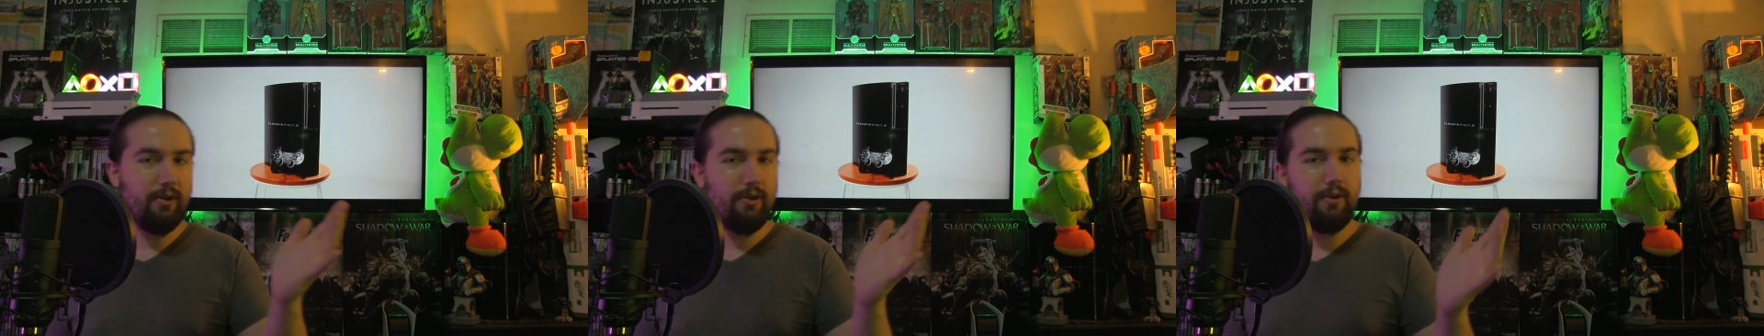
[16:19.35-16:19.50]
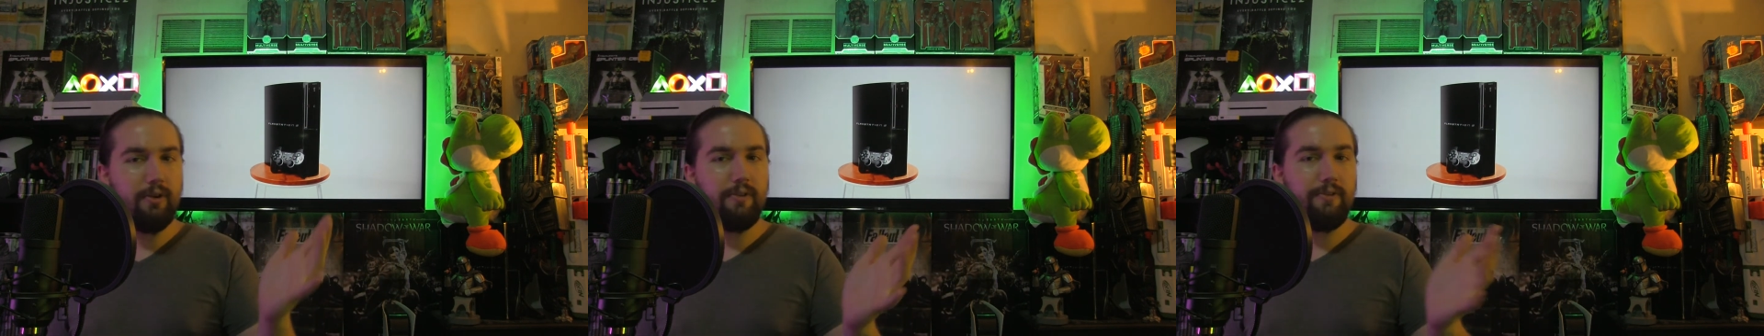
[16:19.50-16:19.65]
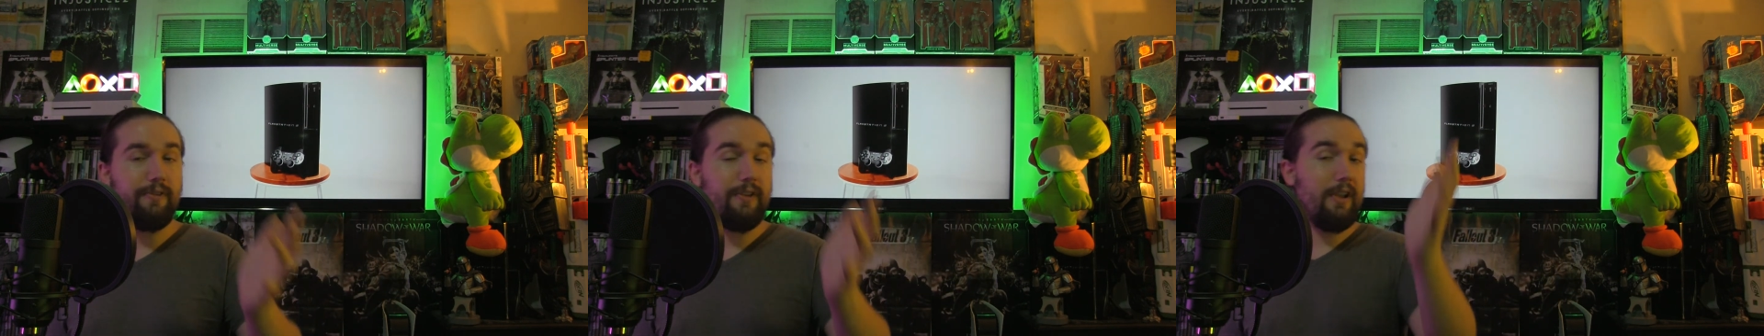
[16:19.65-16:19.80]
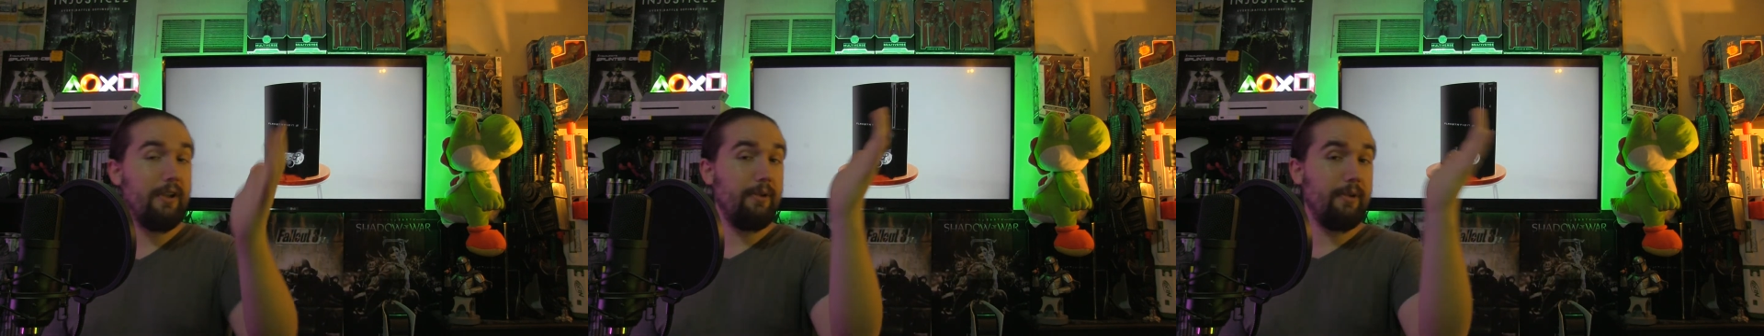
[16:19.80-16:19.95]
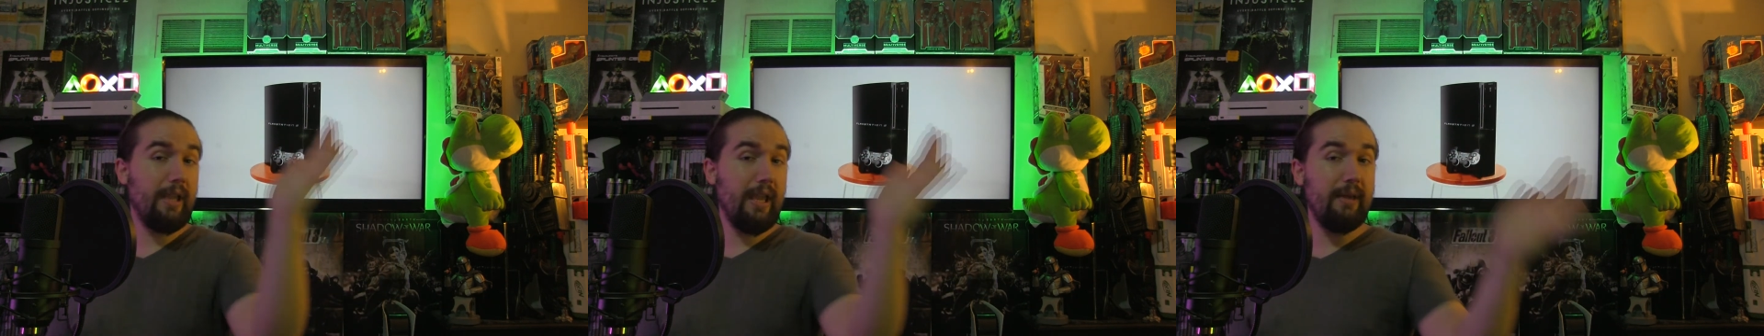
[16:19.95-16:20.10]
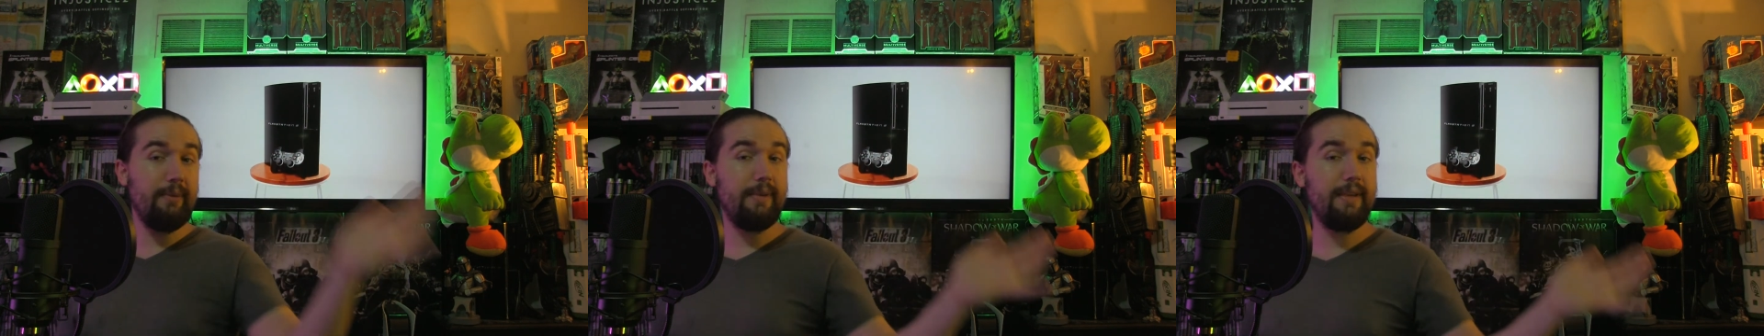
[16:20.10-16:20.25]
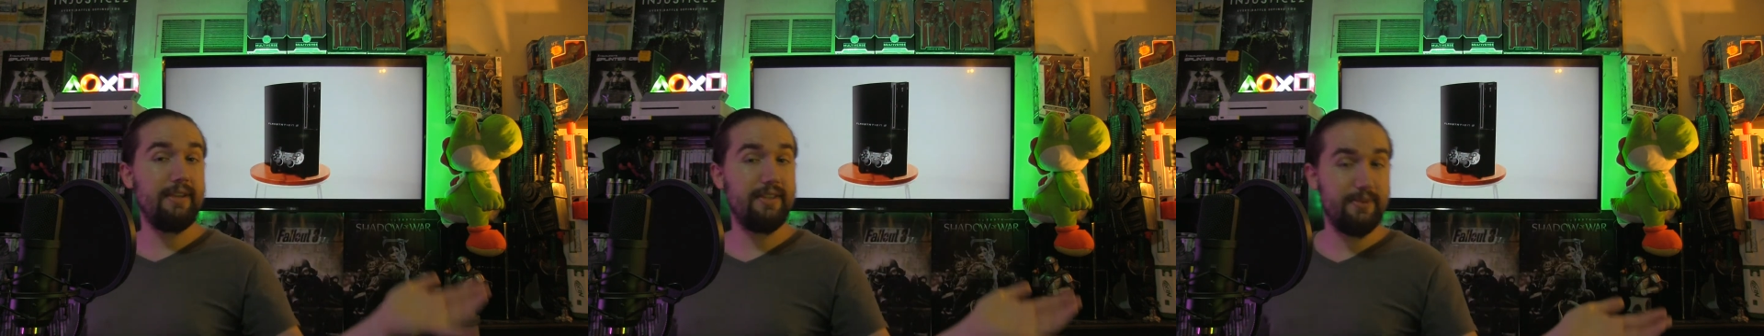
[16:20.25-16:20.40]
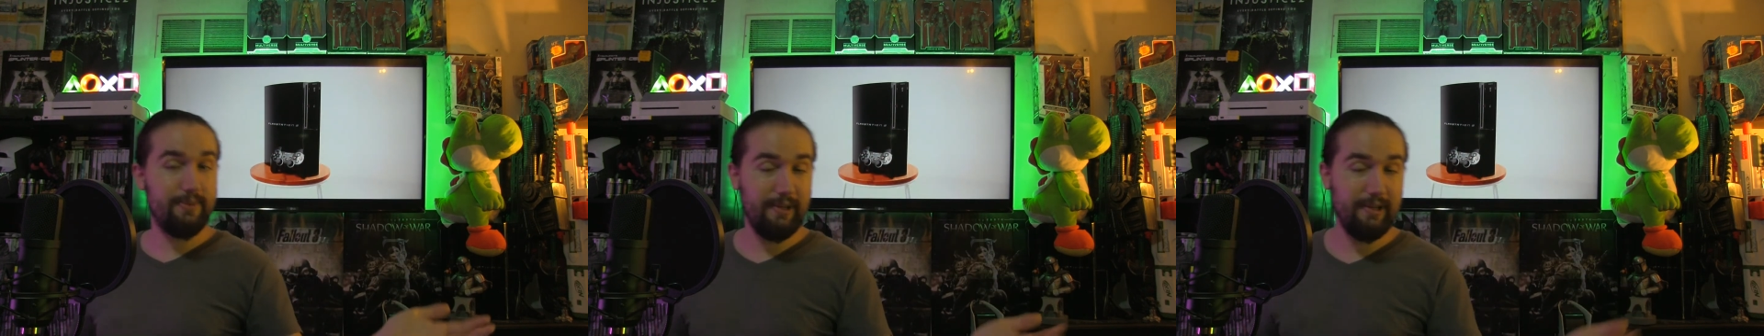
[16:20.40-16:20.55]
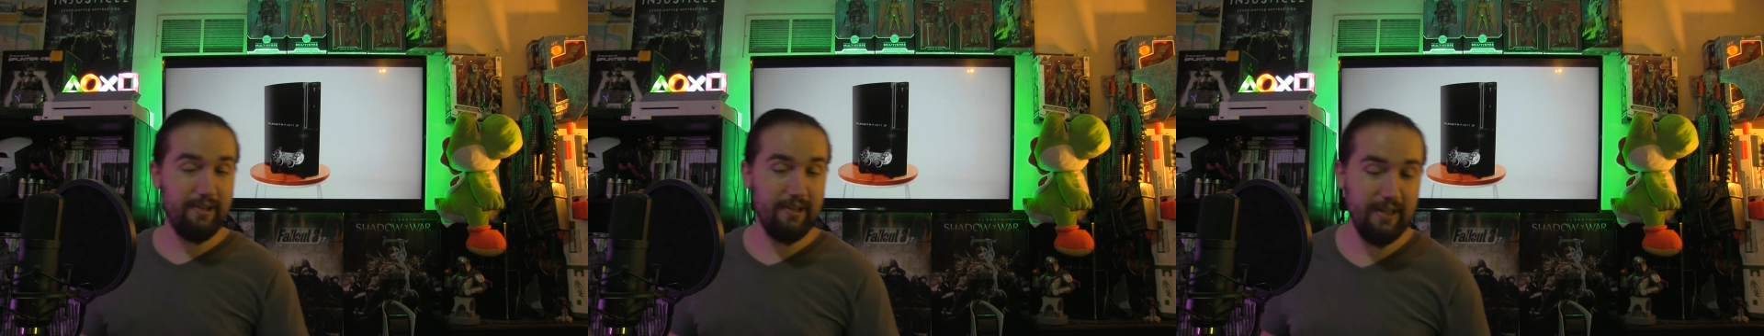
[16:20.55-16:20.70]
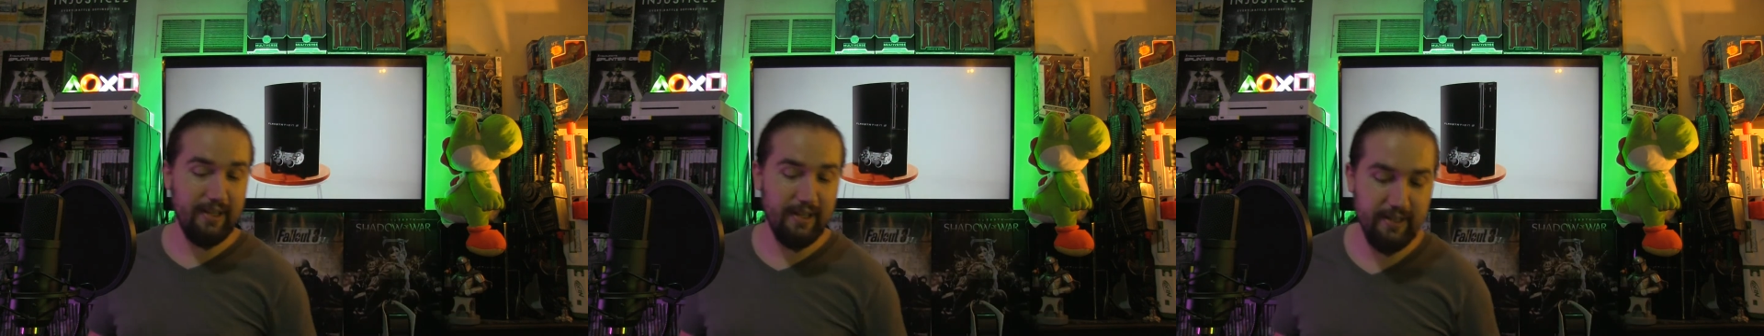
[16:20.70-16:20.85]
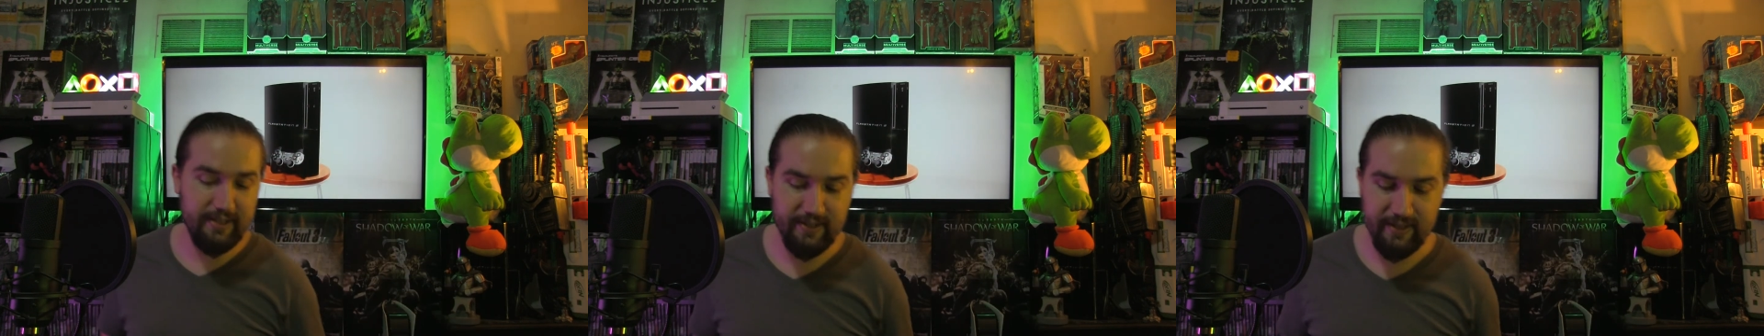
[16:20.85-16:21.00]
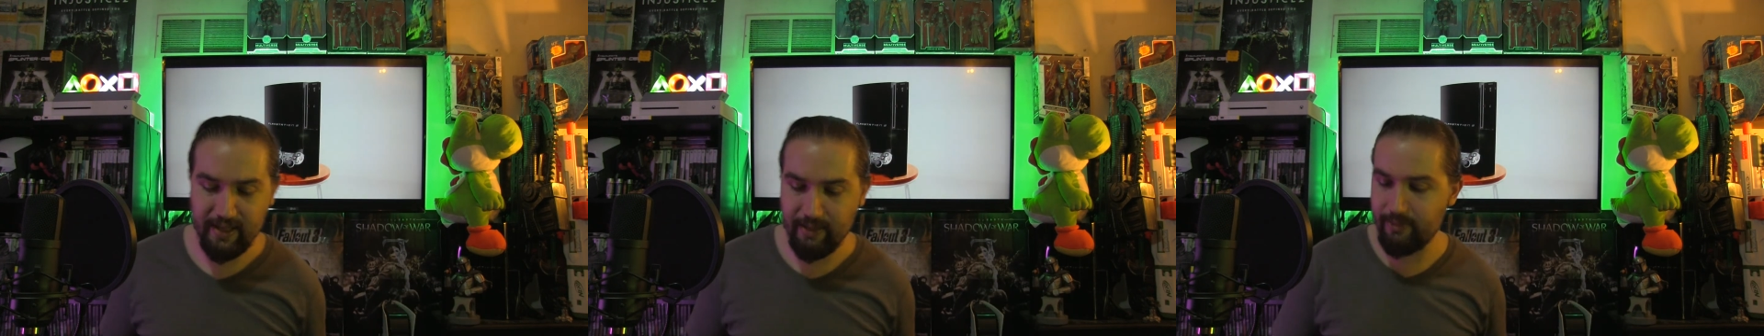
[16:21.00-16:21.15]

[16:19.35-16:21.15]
your video gaming experience?